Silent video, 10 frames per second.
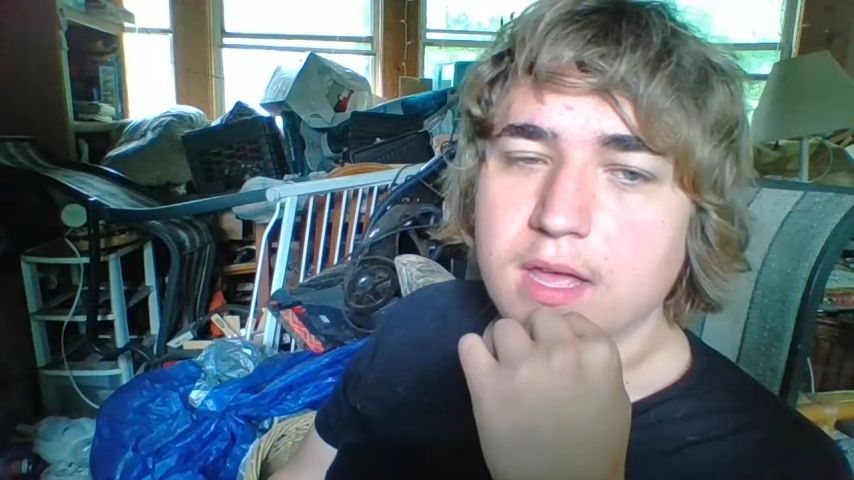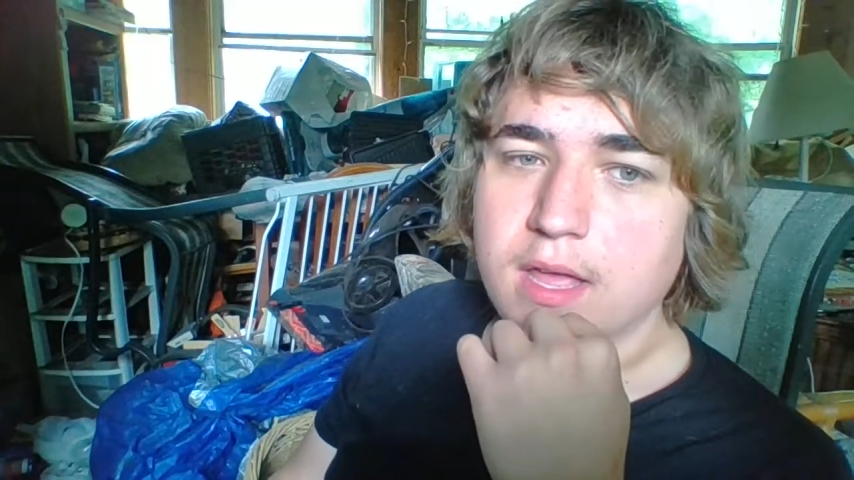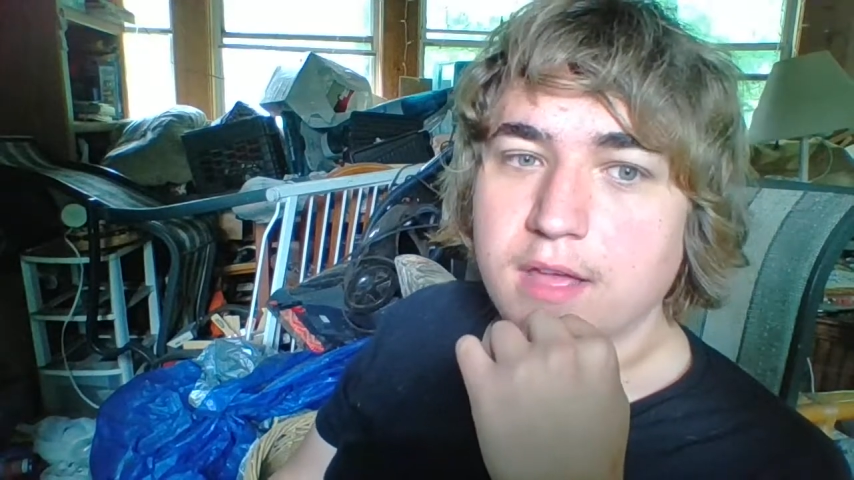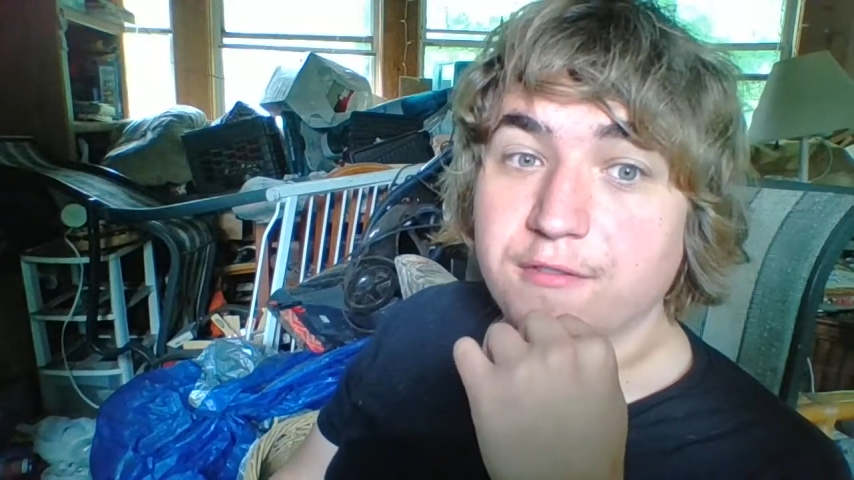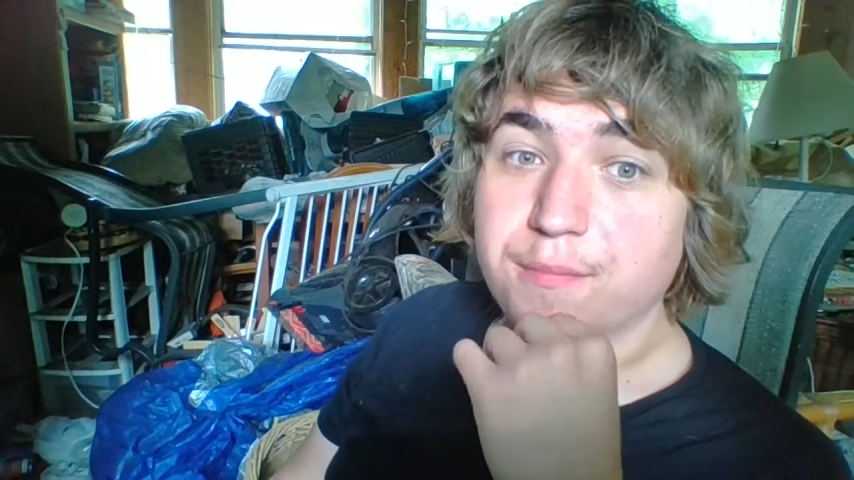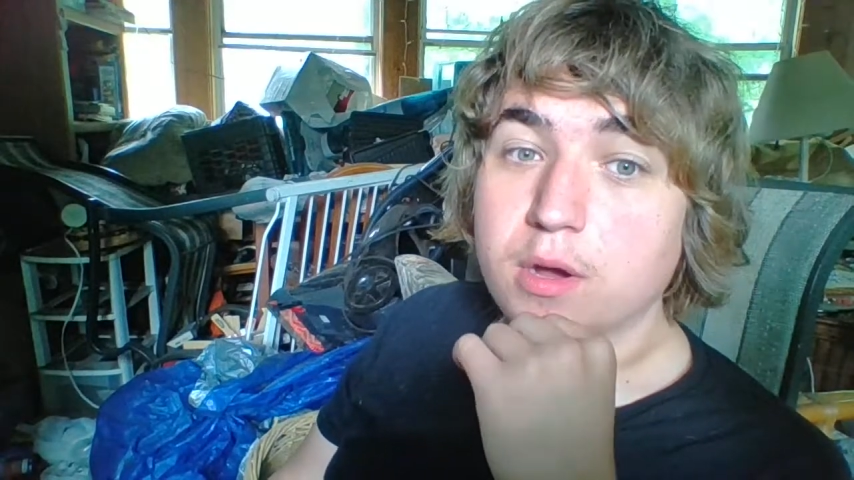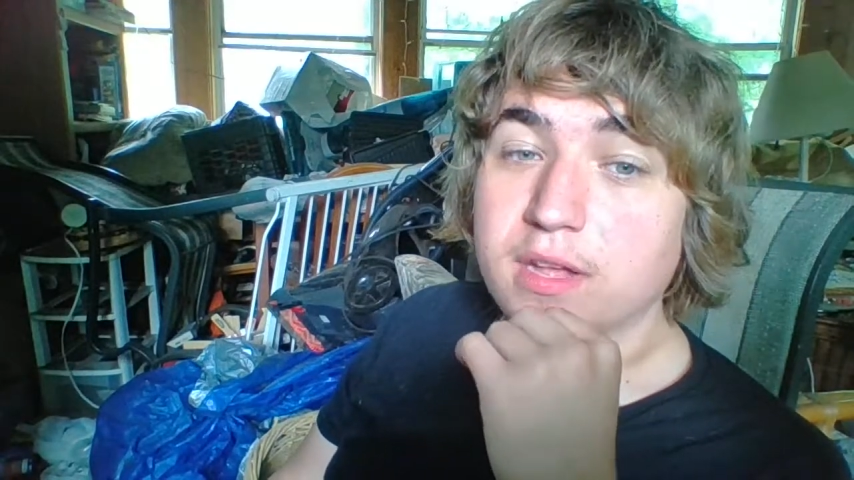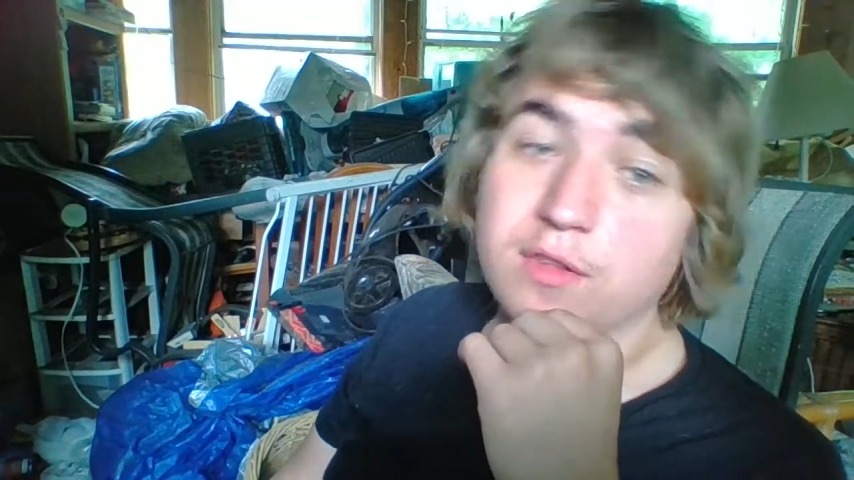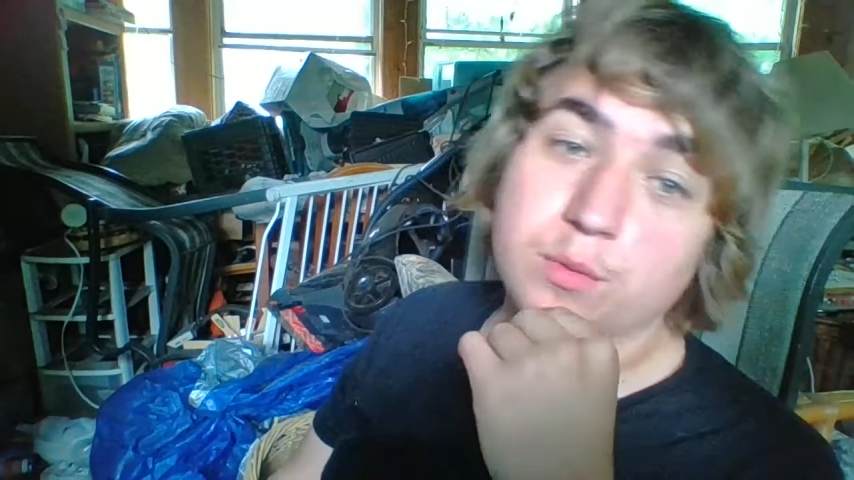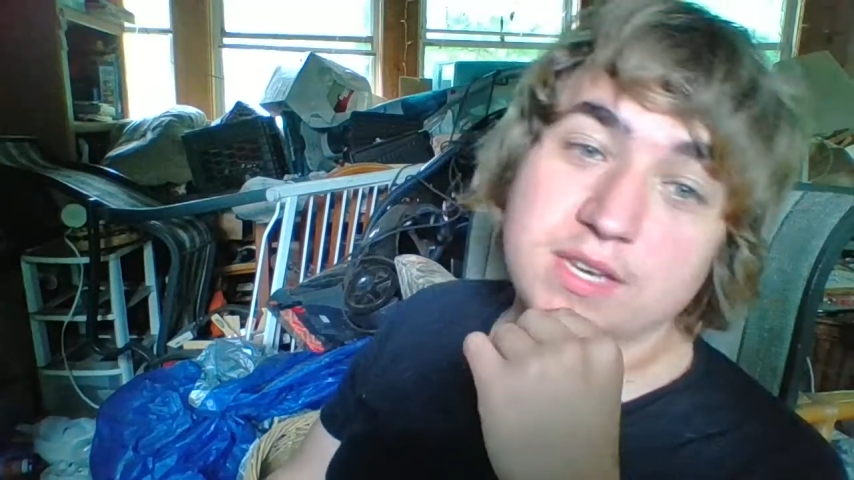if
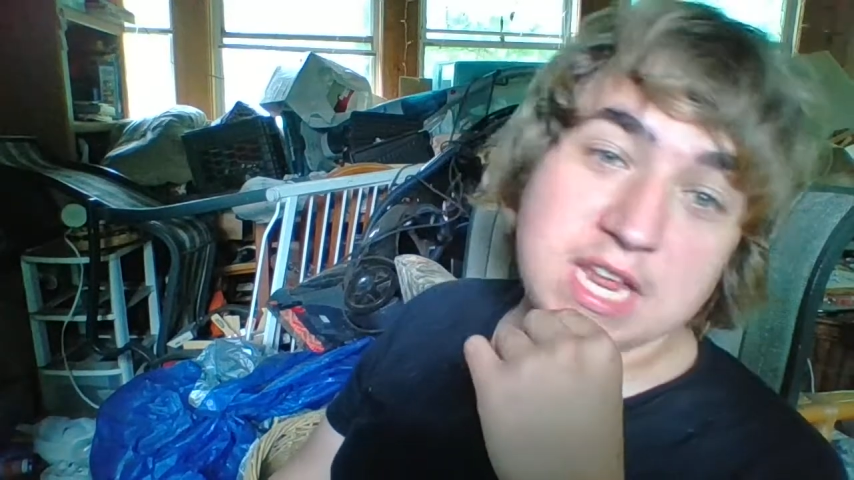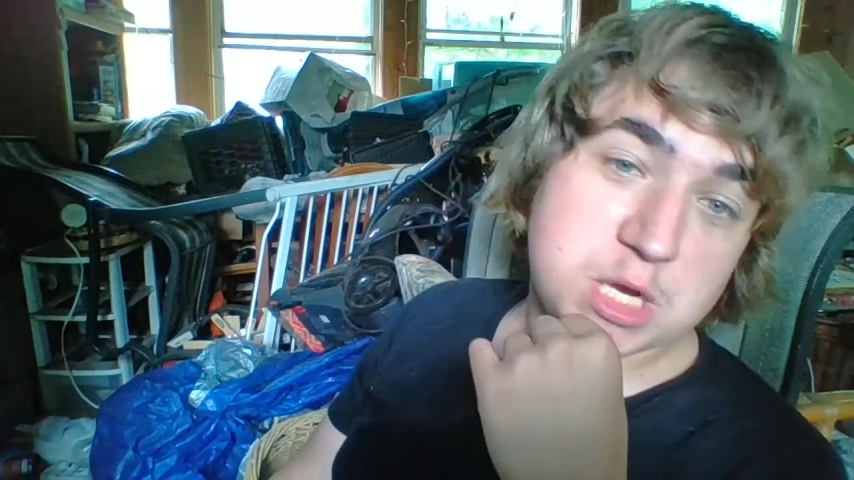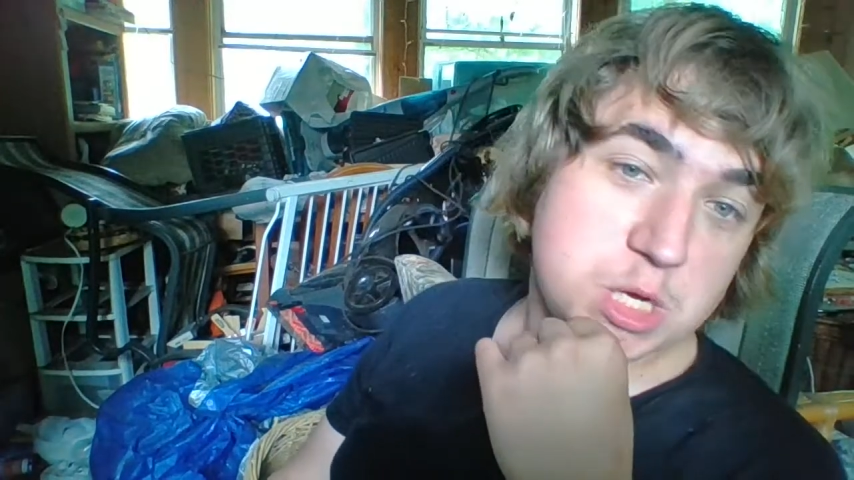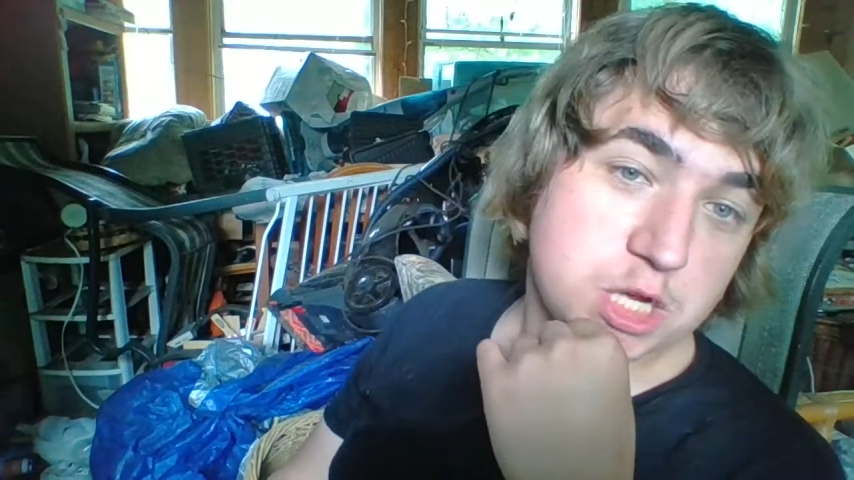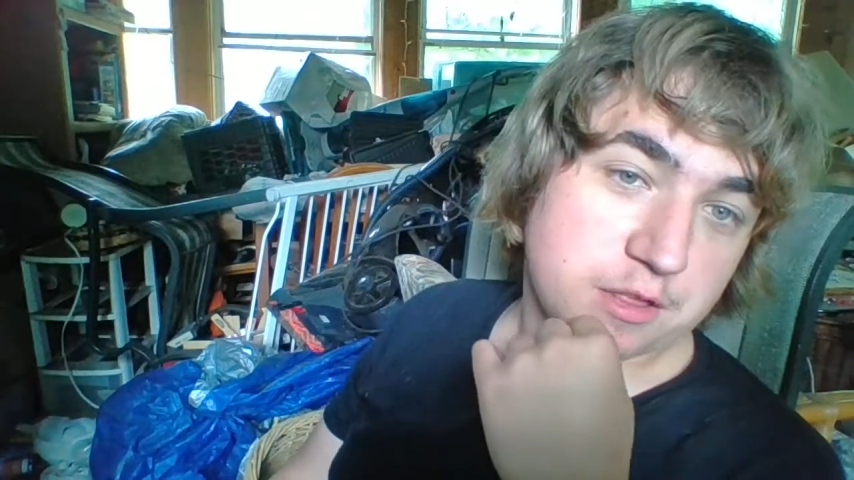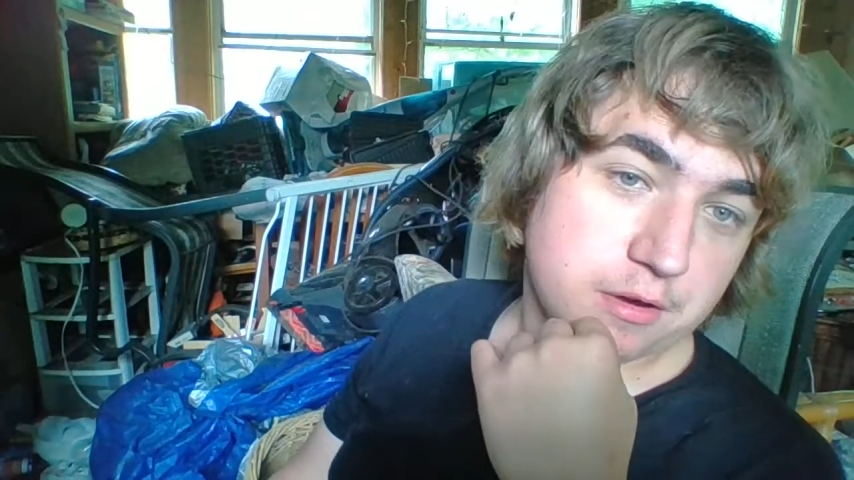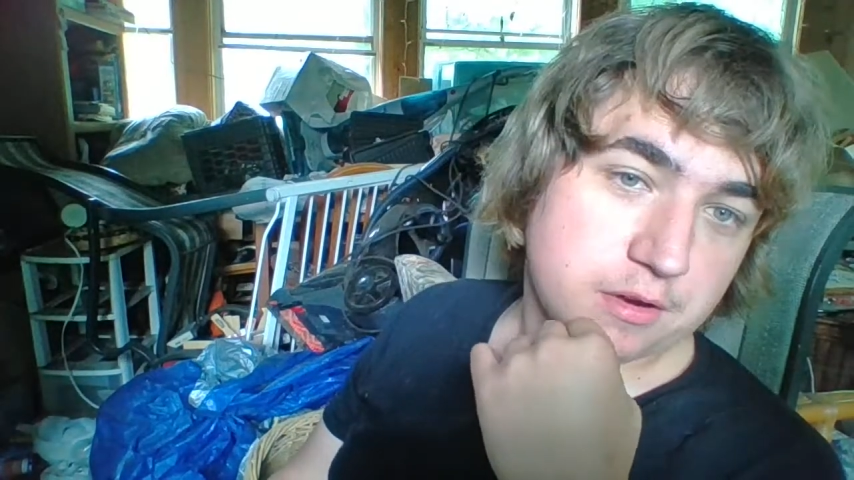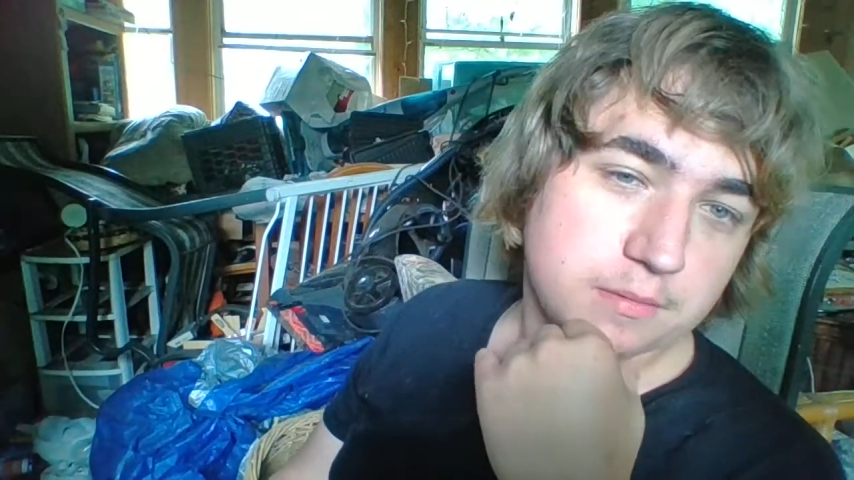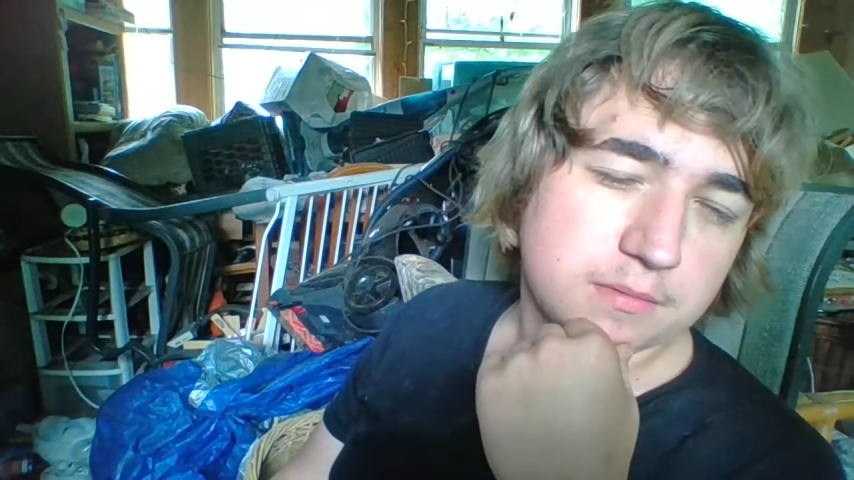monkeys would teach each other